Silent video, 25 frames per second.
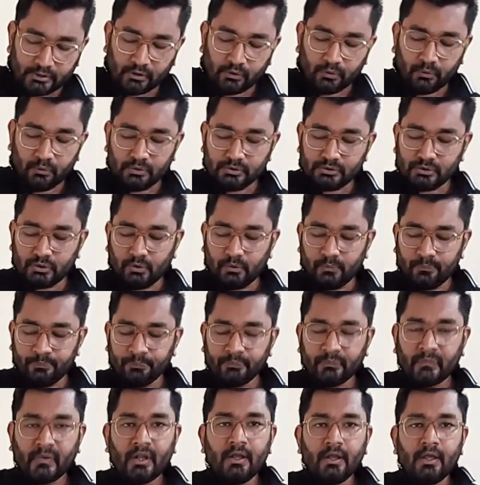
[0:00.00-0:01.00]
through.
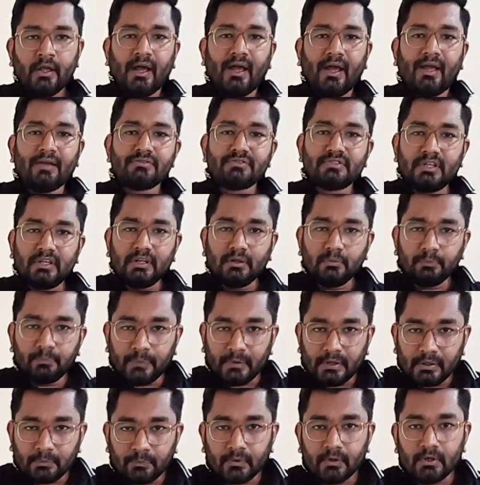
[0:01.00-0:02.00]
So I've seen
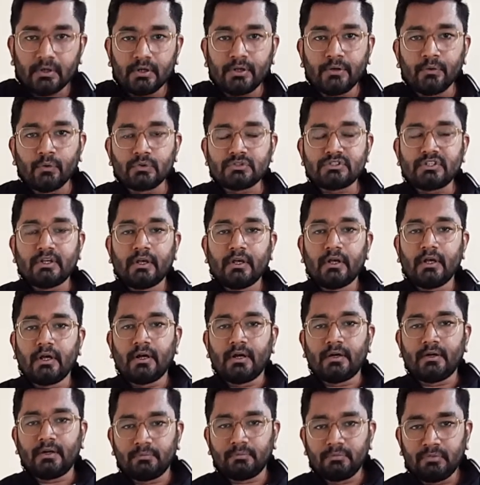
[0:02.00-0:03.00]
people
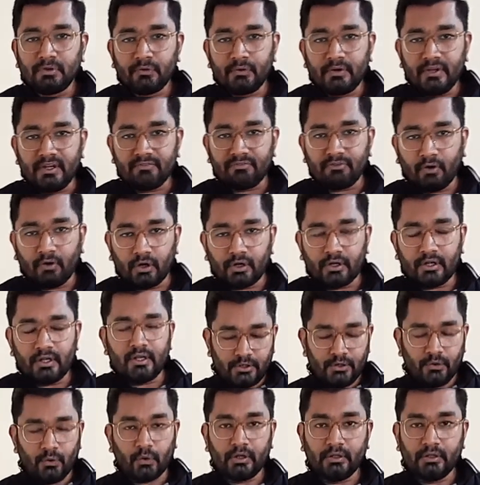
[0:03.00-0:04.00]
using WD-40
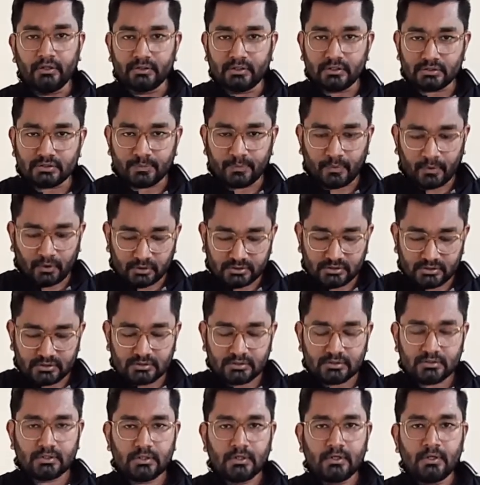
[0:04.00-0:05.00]
during this
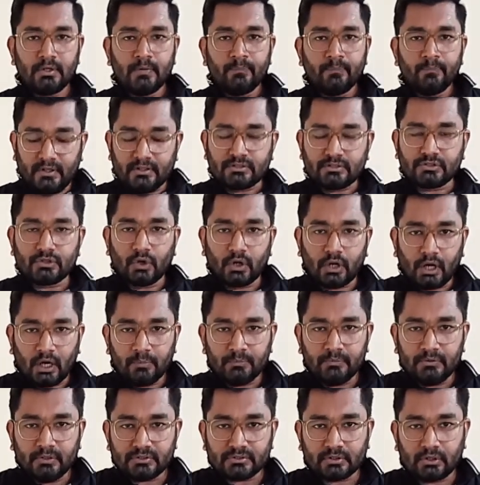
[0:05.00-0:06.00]
process. They soak
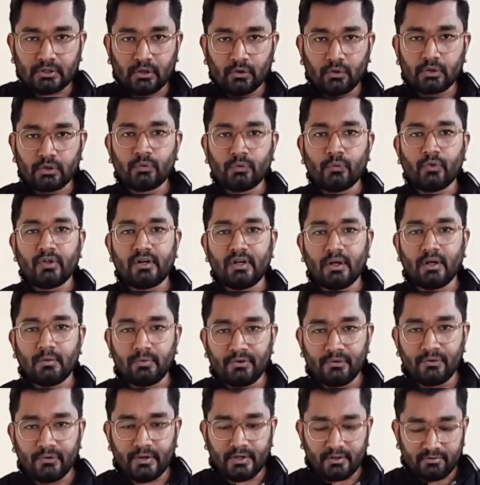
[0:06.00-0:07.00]
up this cloth with
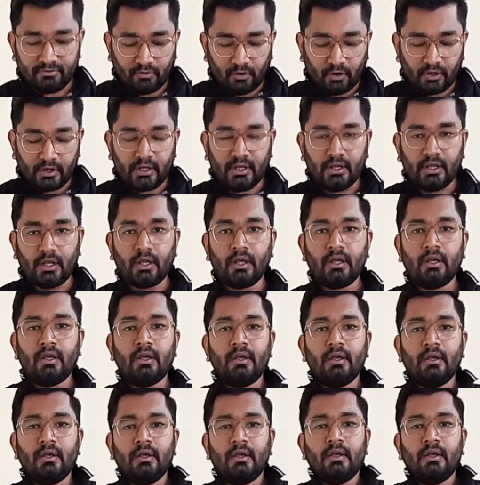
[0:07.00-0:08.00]
WD-40.
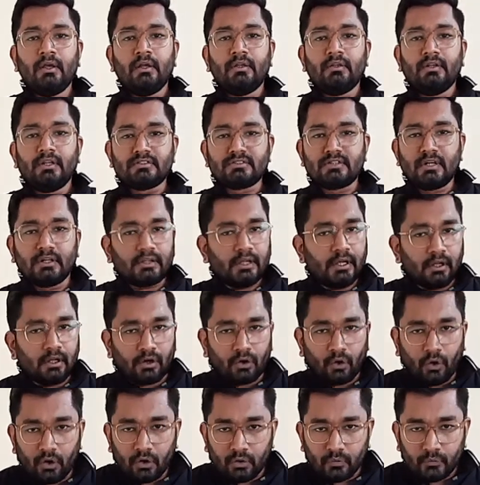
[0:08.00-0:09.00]
There's nothing
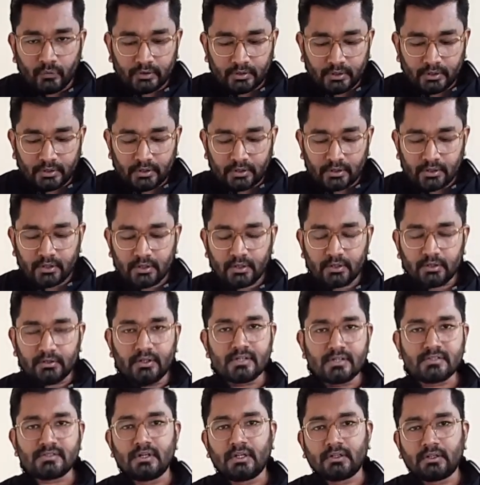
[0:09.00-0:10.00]
wrong with it.
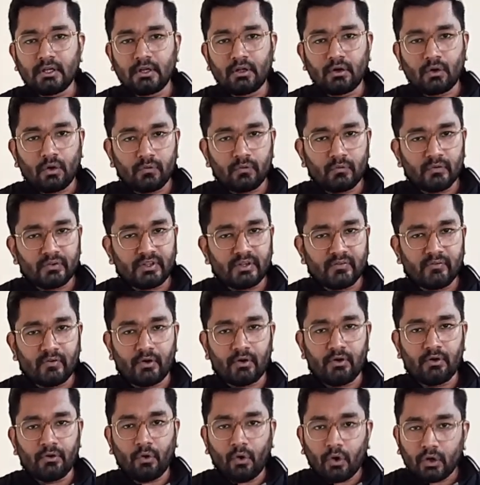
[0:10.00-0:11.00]
There's nothing wrong with
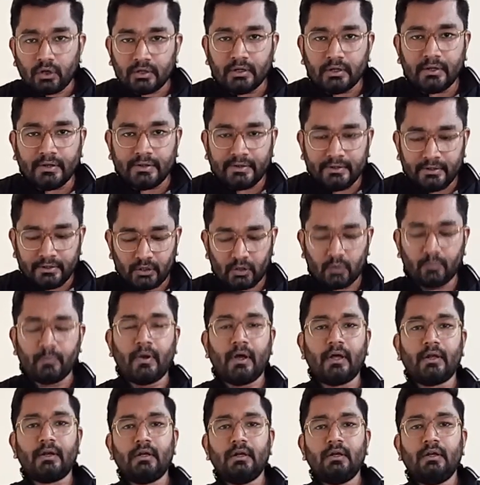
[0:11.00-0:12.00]
even not cleaning your
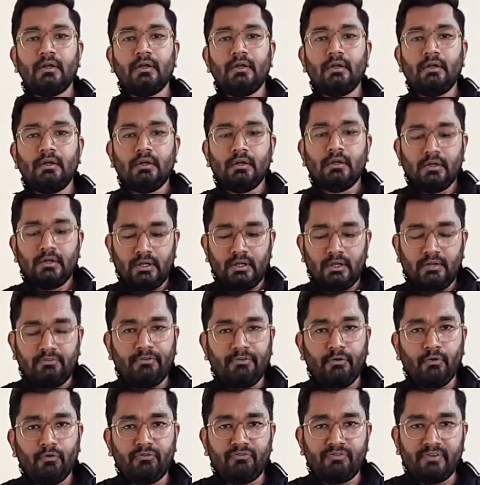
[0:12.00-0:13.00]
barrel. If
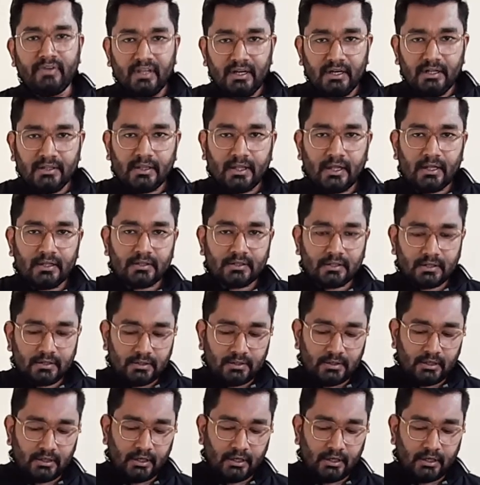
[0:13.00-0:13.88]
you feel that